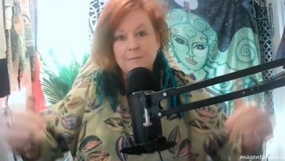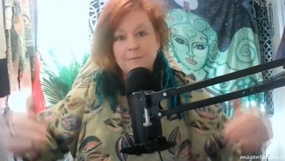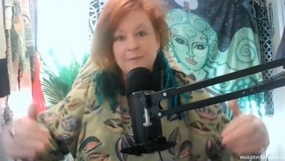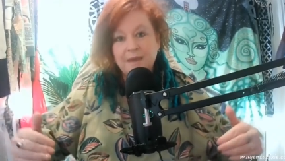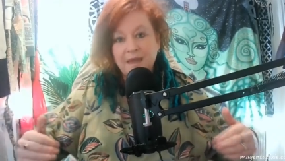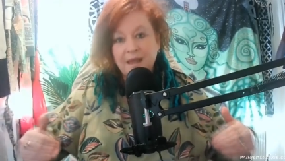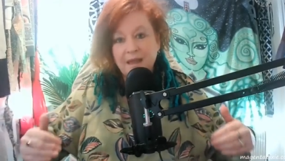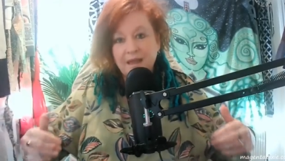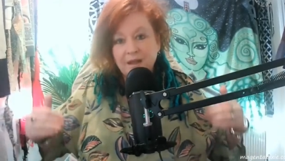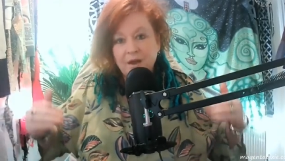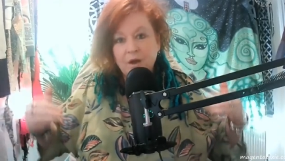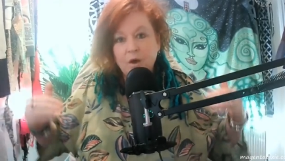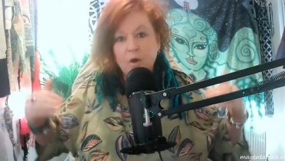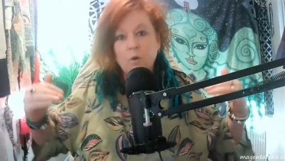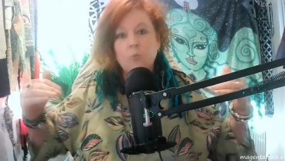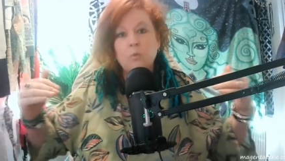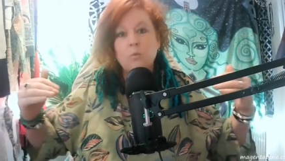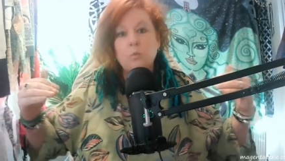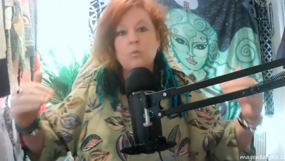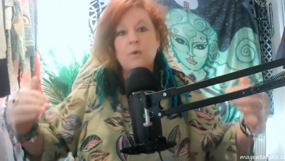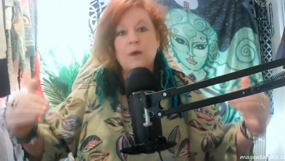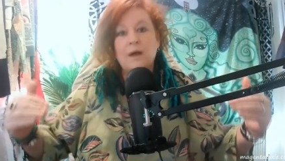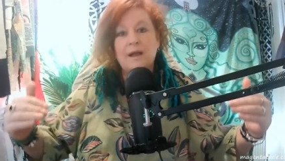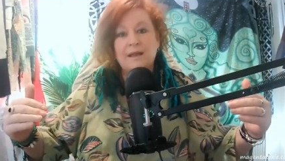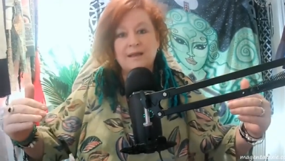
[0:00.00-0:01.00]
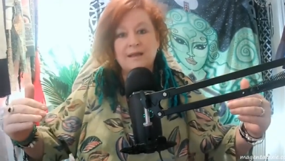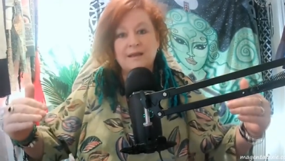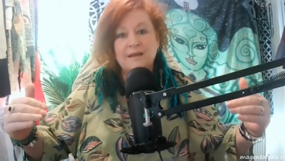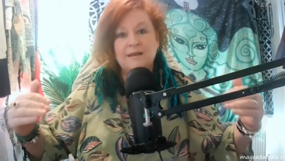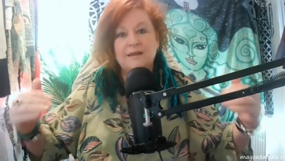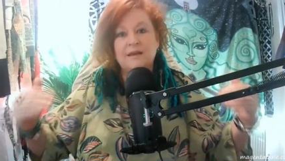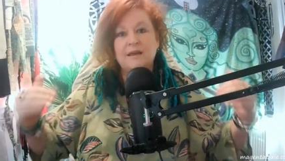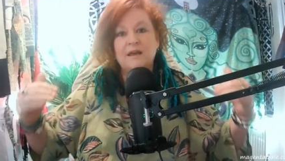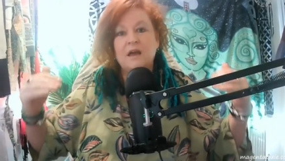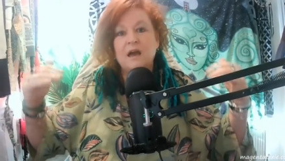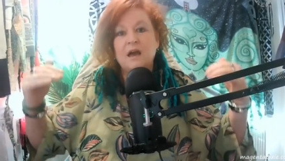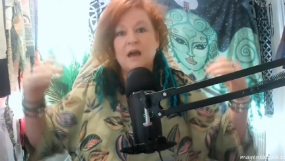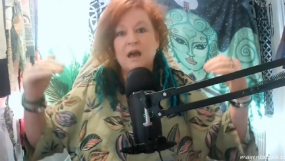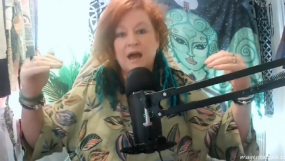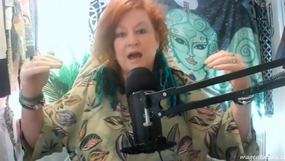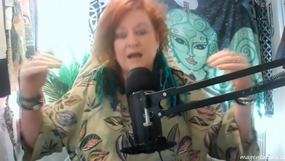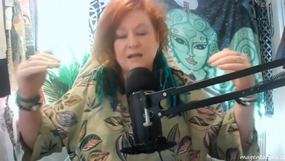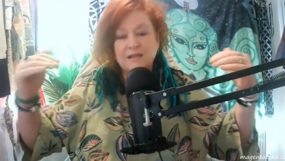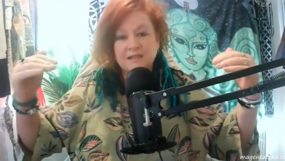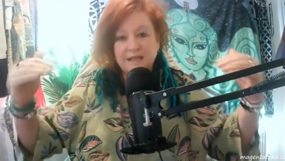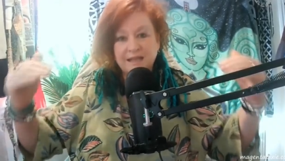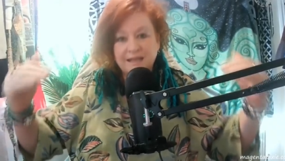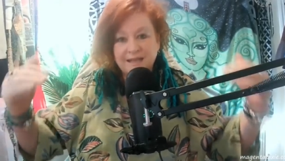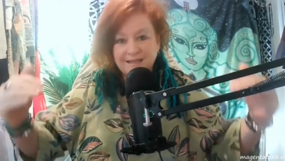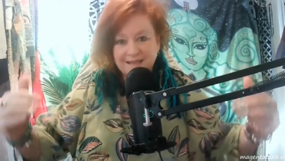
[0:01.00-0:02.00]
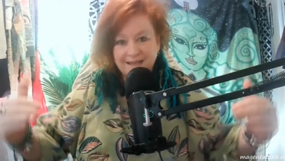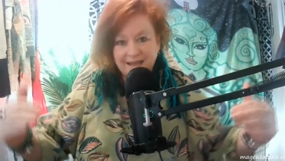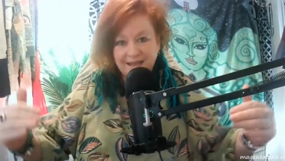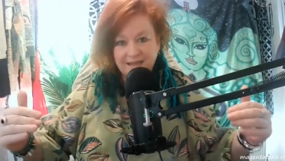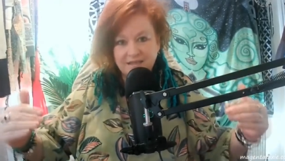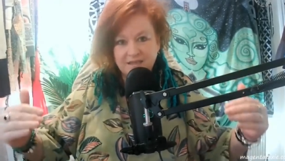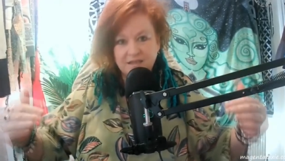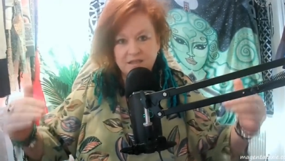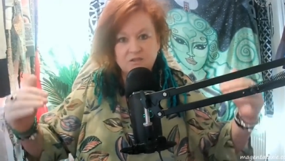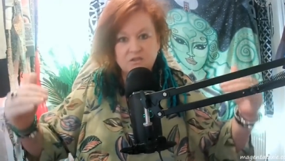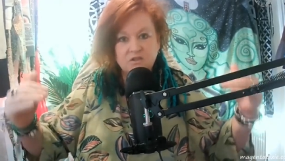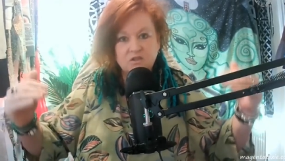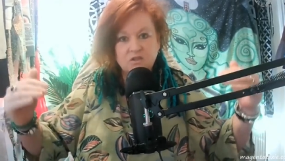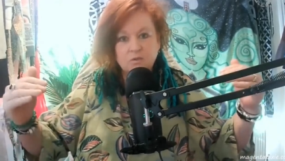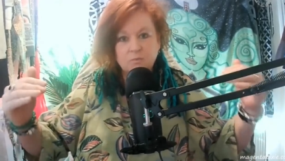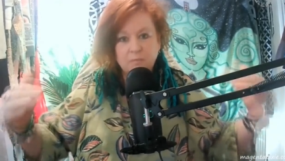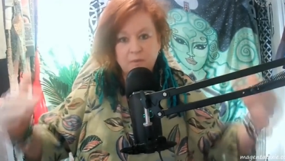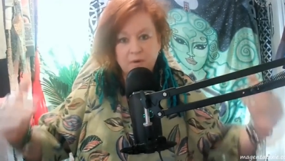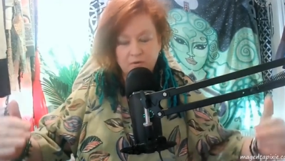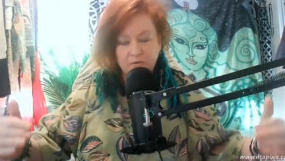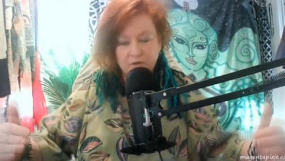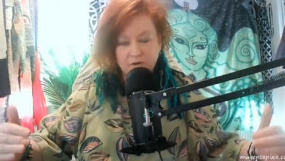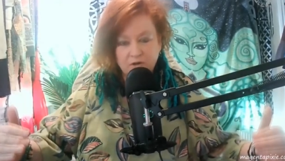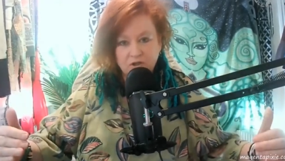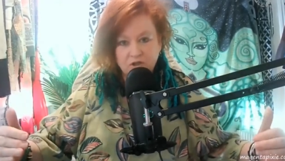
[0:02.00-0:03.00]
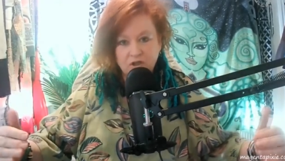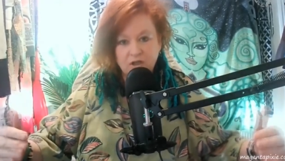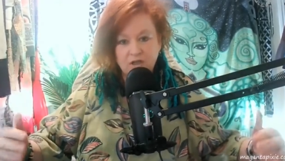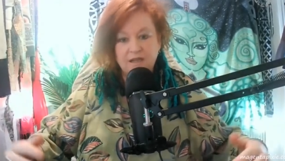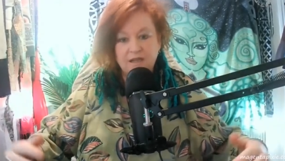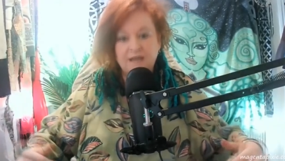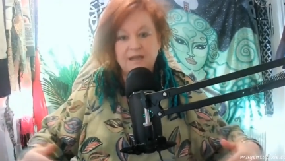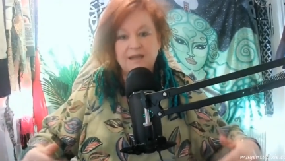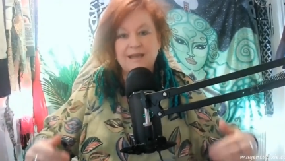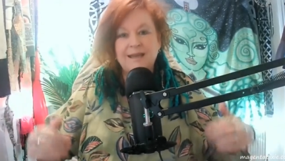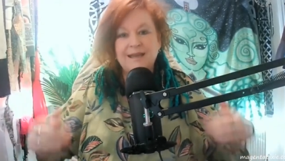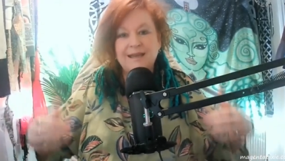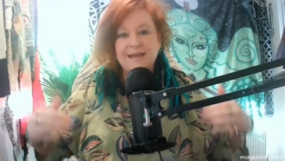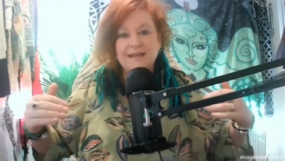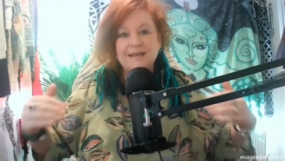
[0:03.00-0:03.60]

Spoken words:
being awake and connected spiritually